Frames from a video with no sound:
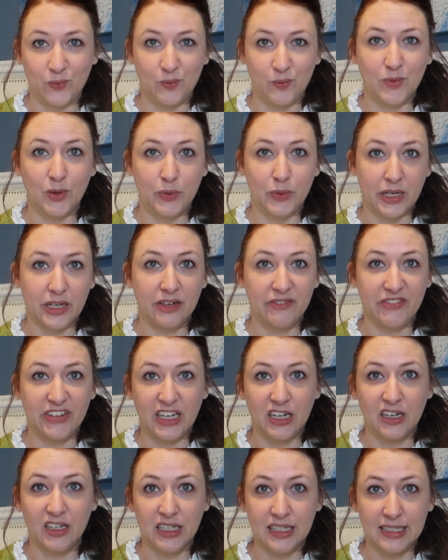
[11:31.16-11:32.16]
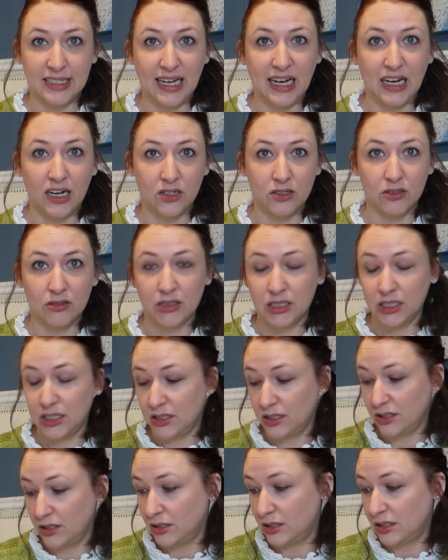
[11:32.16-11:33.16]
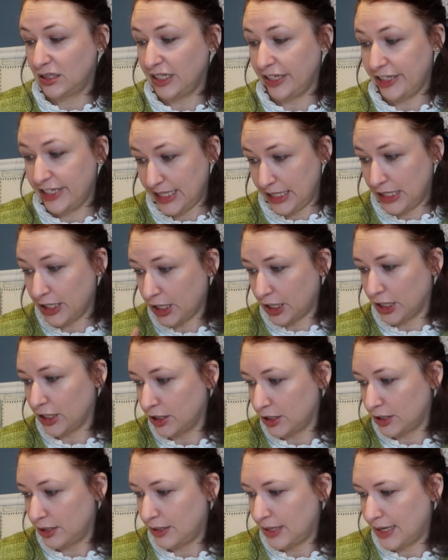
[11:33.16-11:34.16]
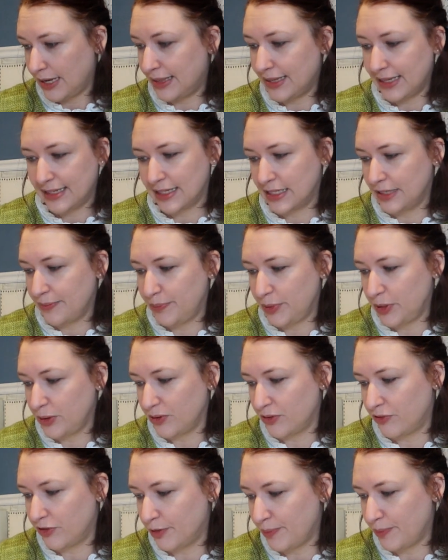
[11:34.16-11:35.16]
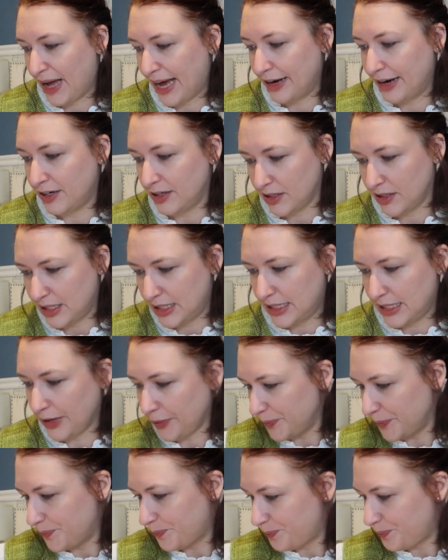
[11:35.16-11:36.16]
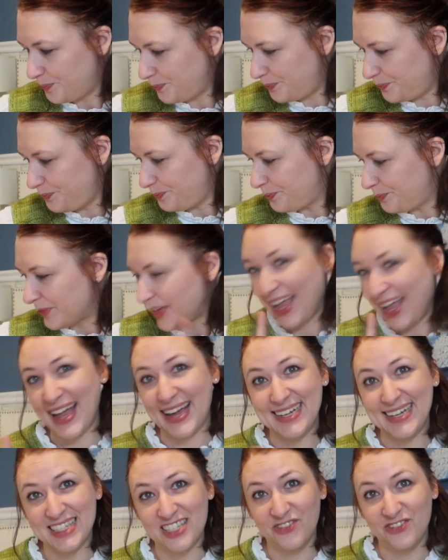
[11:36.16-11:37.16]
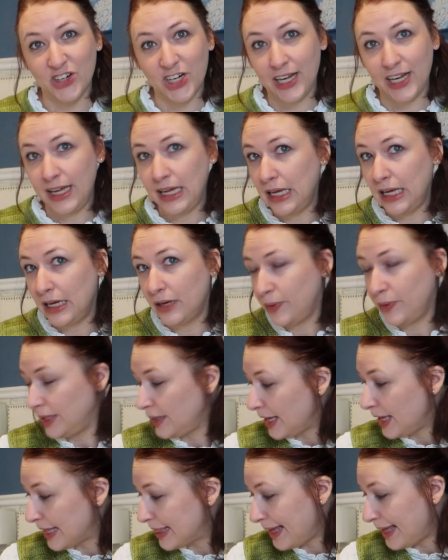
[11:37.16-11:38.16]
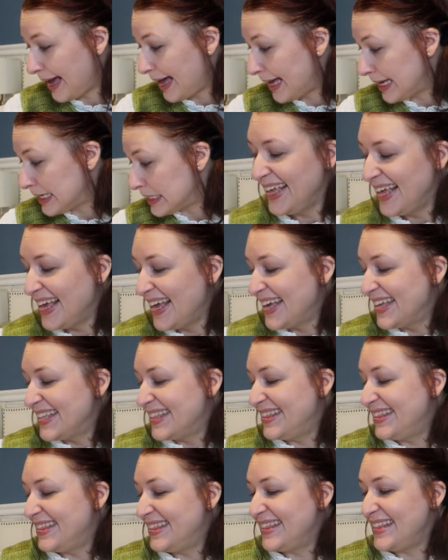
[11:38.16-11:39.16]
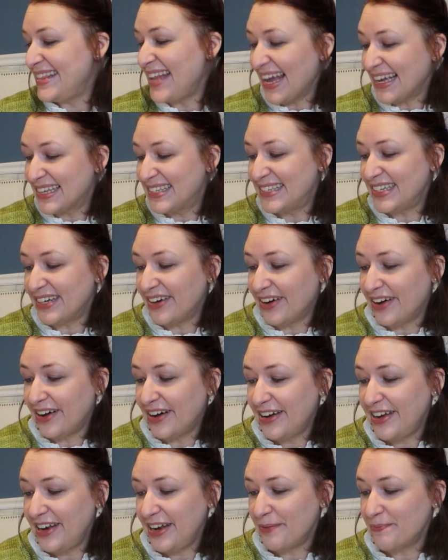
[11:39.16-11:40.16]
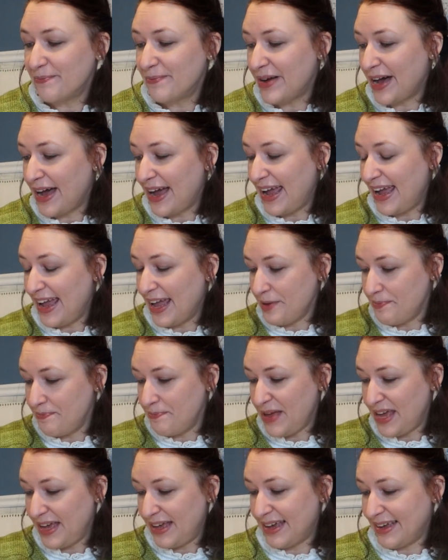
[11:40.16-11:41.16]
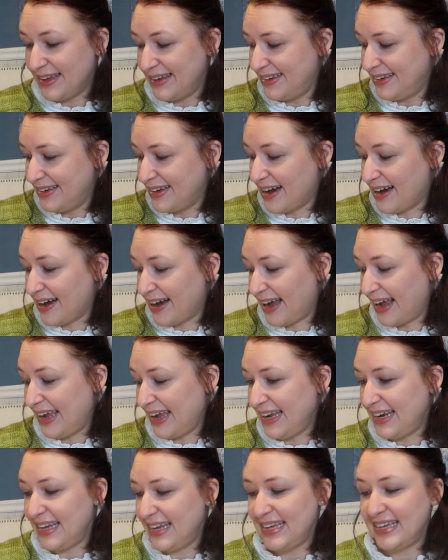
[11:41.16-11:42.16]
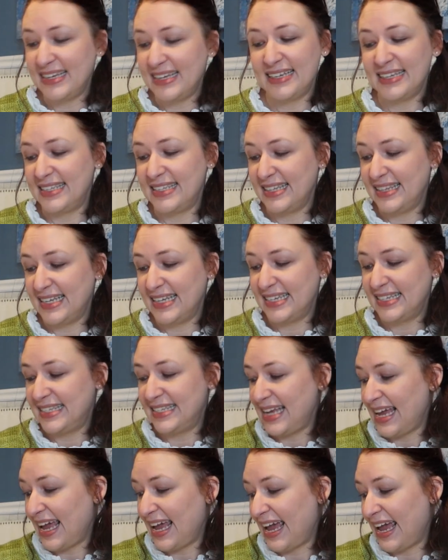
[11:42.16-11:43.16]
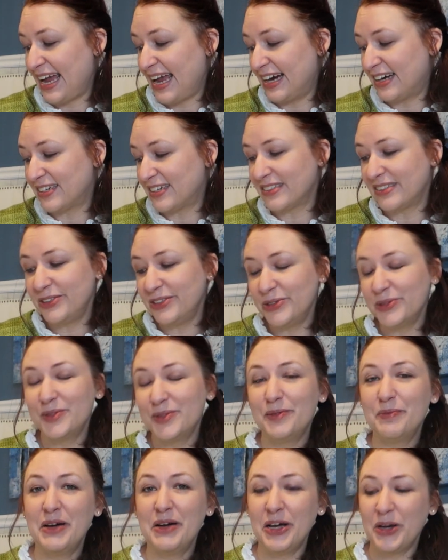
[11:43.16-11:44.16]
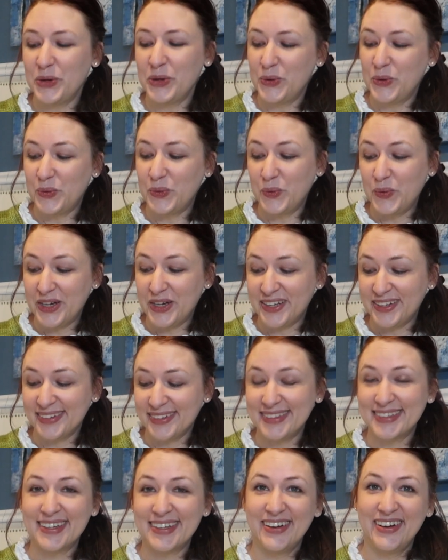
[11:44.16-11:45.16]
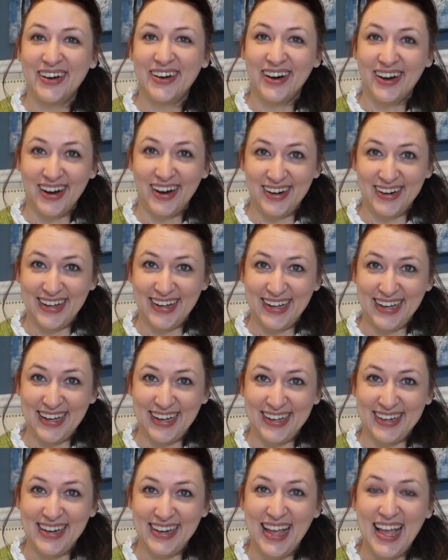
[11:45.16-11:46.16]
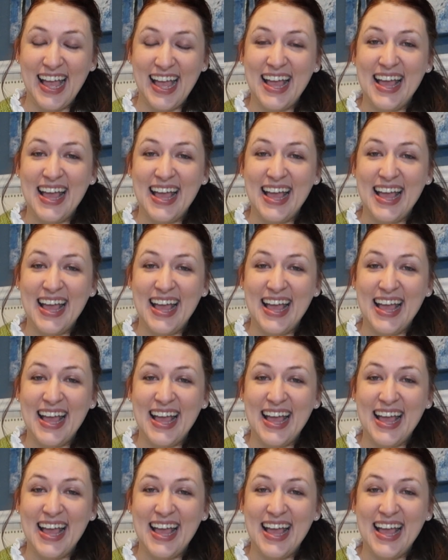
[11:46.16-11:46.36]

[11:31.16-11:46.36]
but we're gonna figure this out this year, and this is a beautiful pattern. So, and it's free. We like that. Next on my Make 9 is this heirloom quilt cardigan.